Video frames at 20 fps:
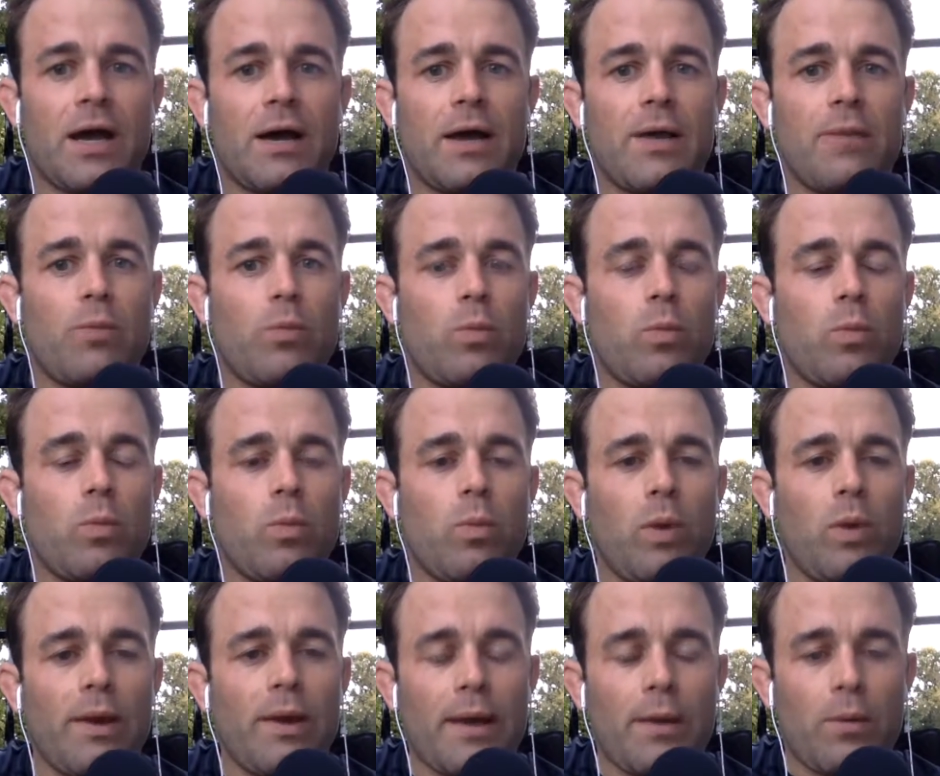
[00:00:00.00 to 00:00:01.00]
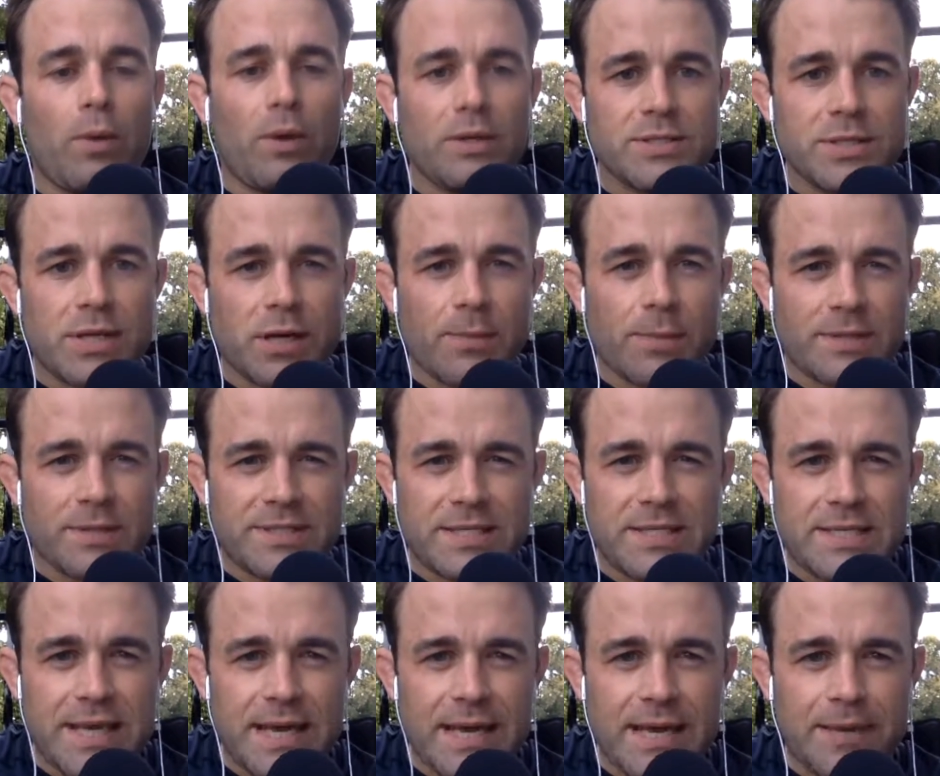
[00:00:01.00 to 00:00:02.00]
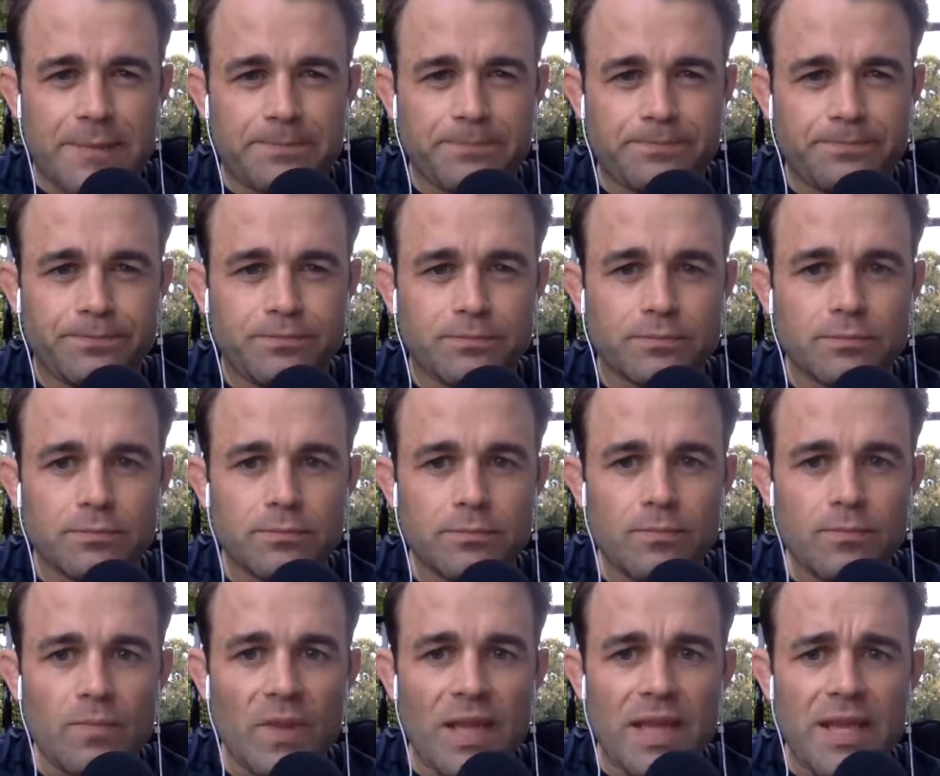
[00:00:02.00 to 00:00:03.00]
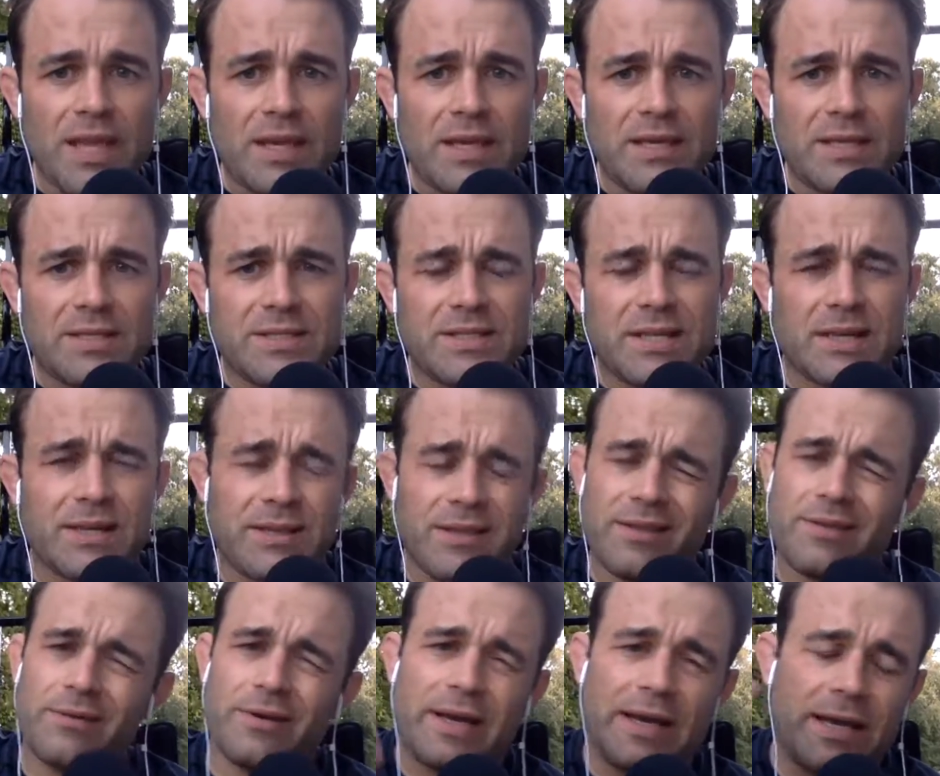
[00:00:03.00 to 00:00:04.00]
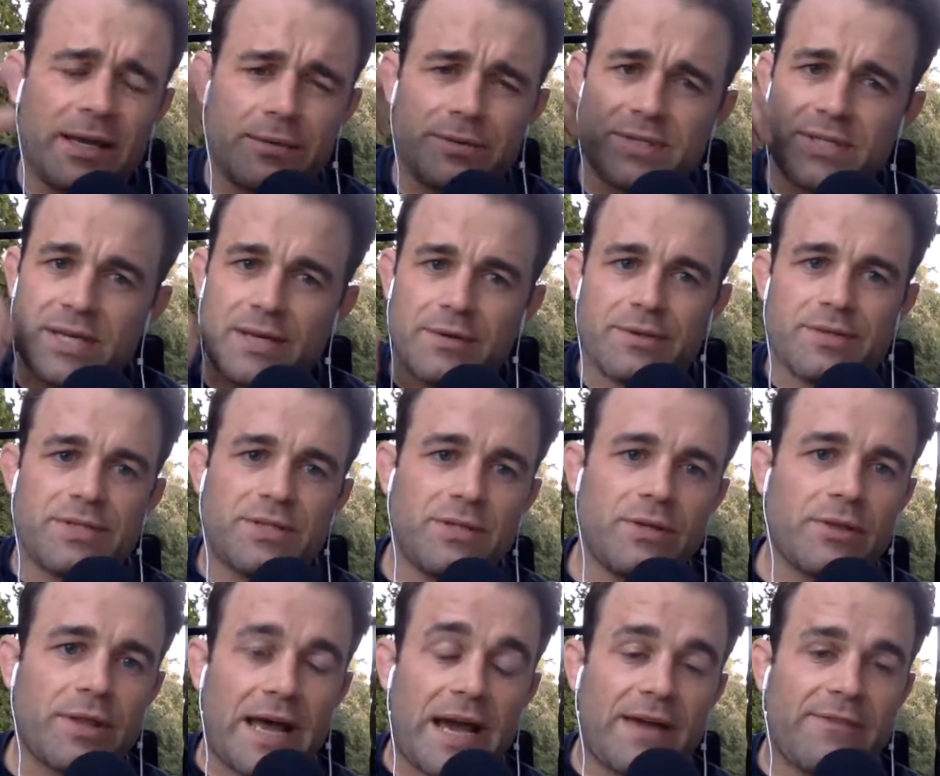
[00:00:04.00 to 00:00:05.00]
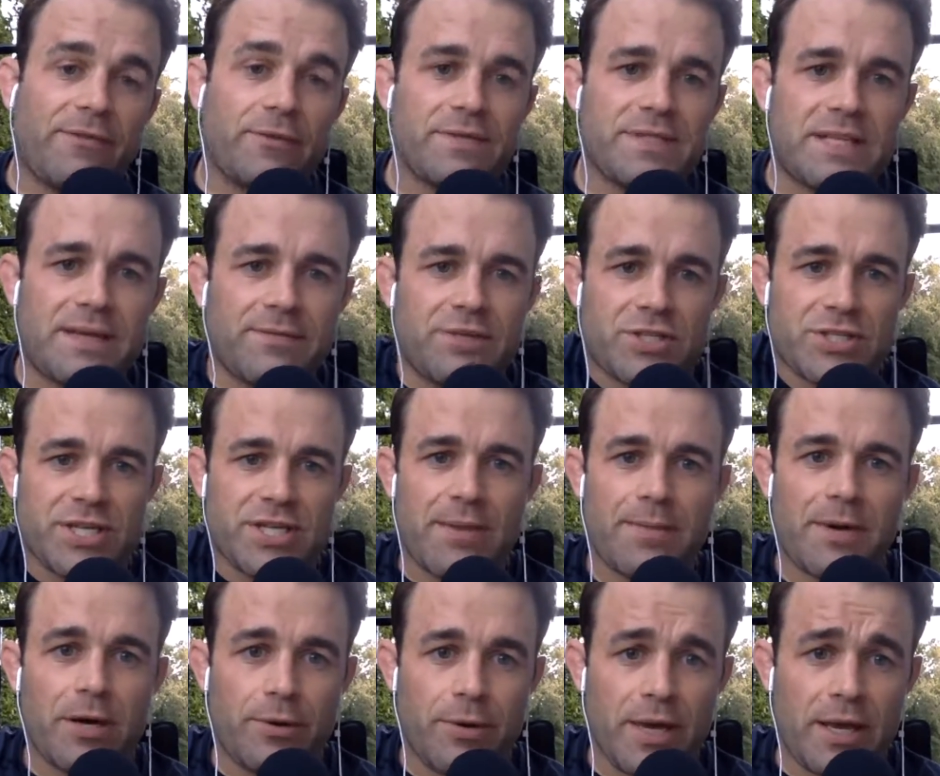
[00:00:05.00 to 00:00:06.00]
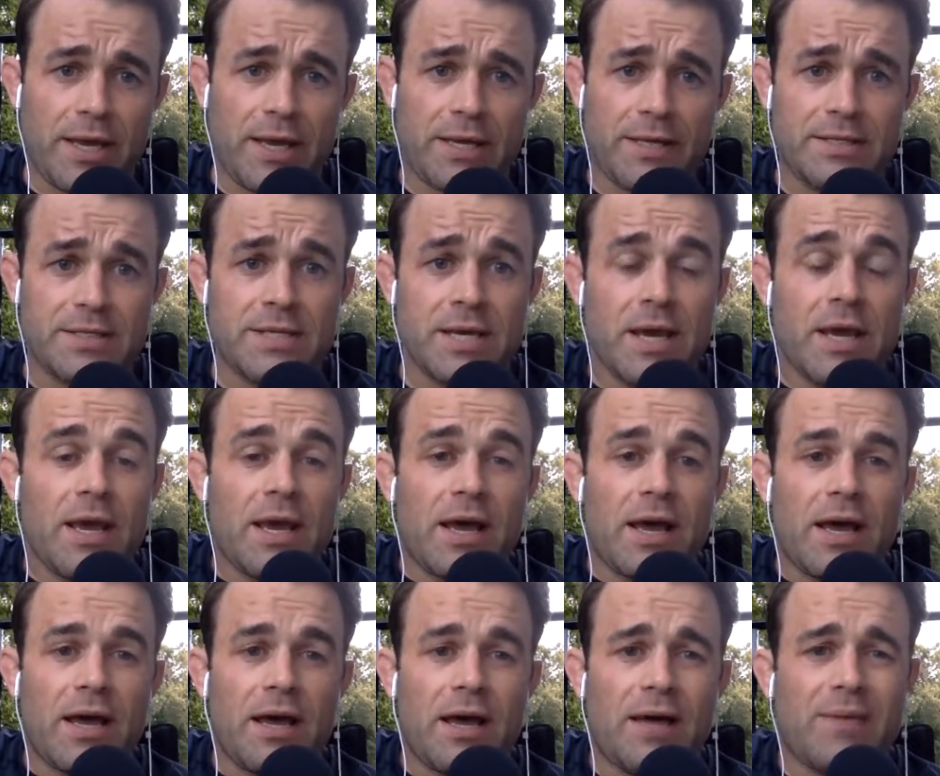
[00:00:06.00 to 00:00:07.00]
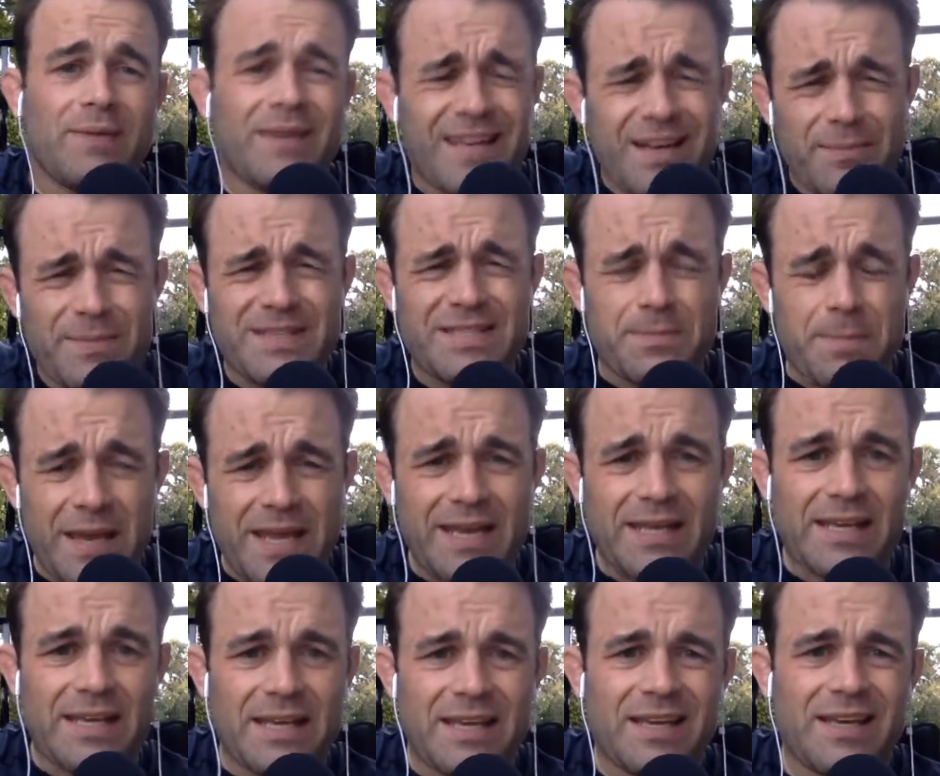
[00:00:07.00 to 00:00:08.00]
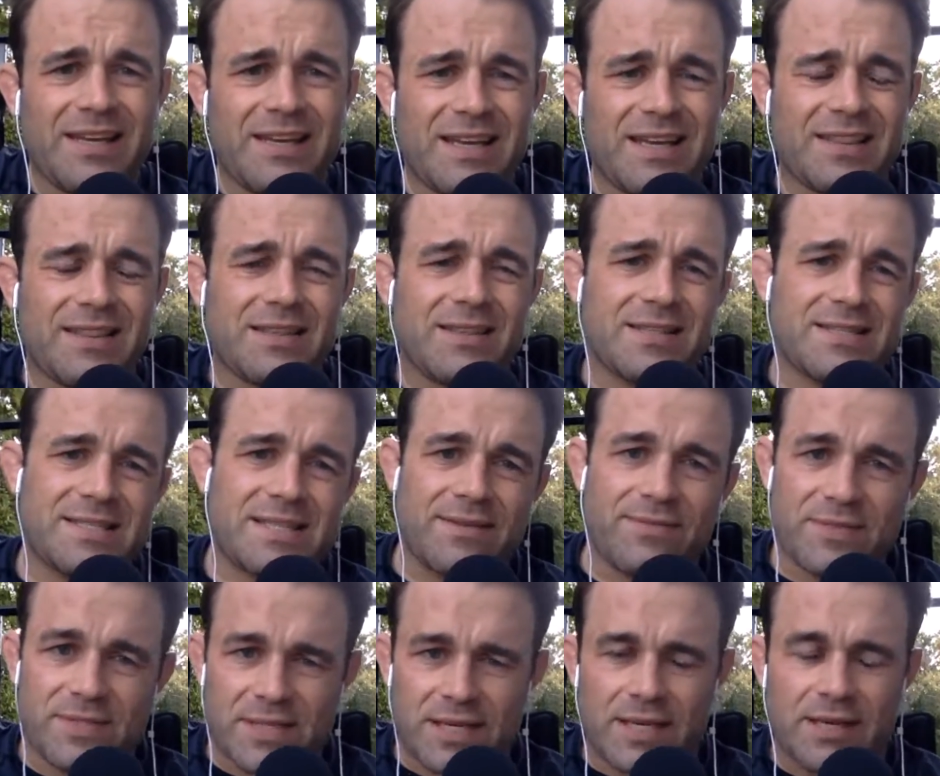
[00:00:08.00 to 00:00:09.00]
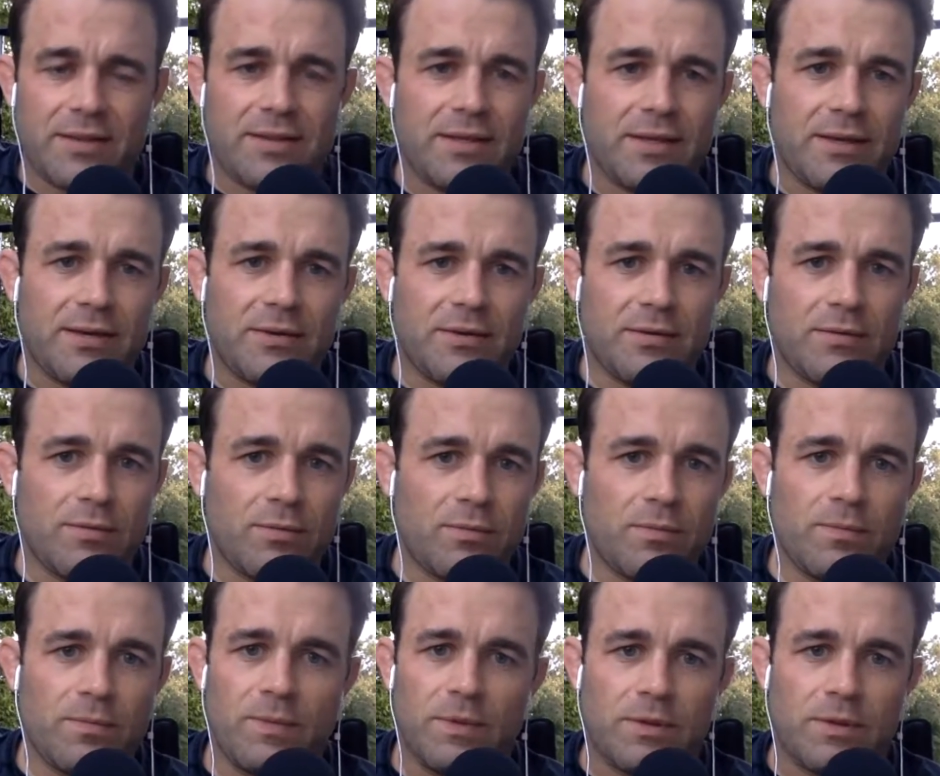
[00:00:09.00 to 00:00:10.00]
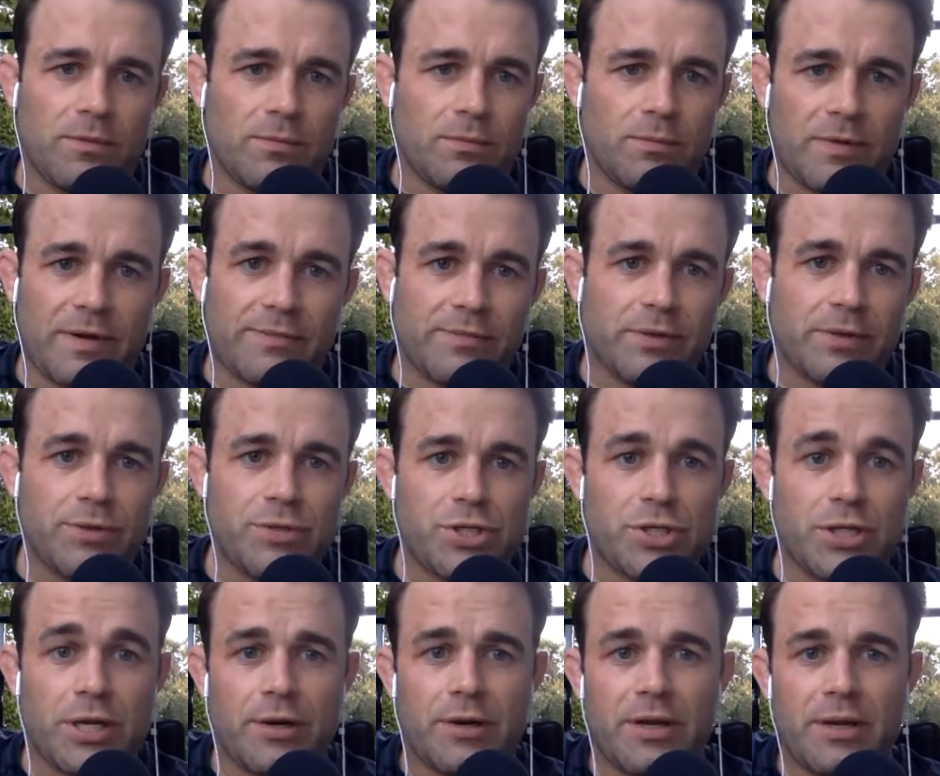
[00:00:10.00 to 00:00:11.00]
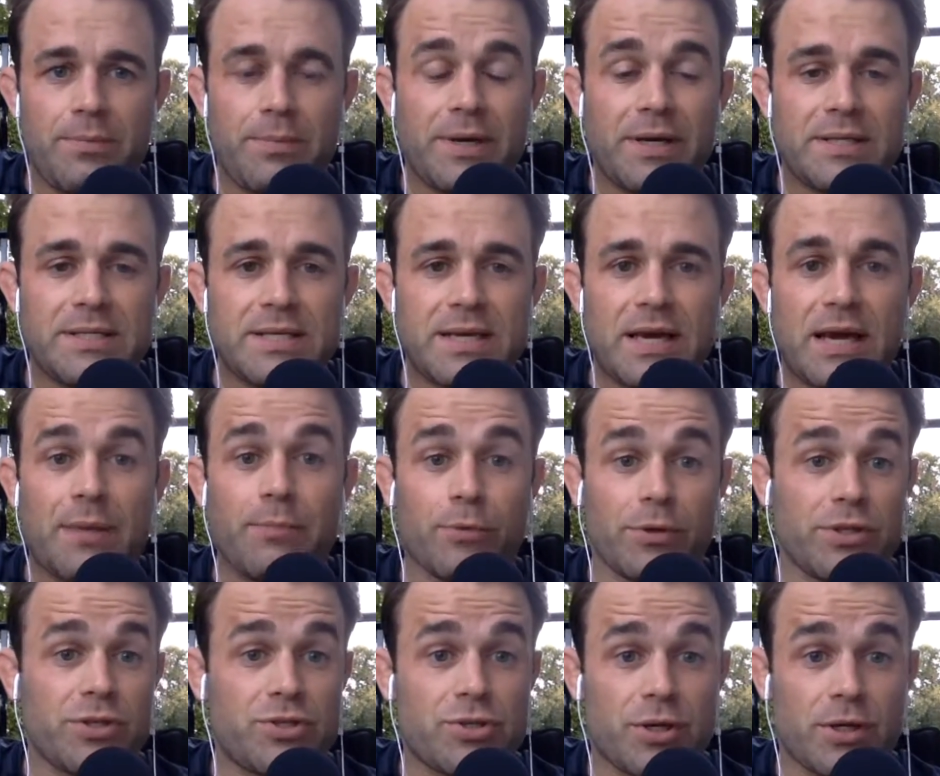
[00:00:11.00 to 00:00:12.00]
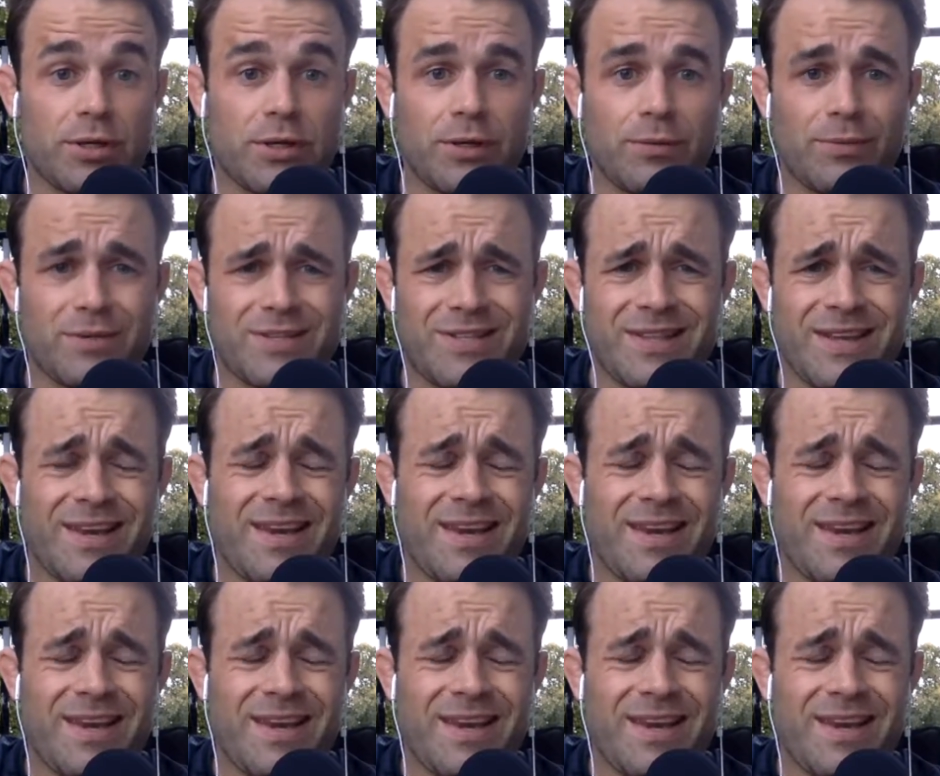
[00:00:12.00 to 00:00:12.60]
And what I want to talk about today is the other night I was the iPhone 7 just came out, and I've kind of been debating getting it. Not that the 7's like anything revolutionary, but I'm really struggling with.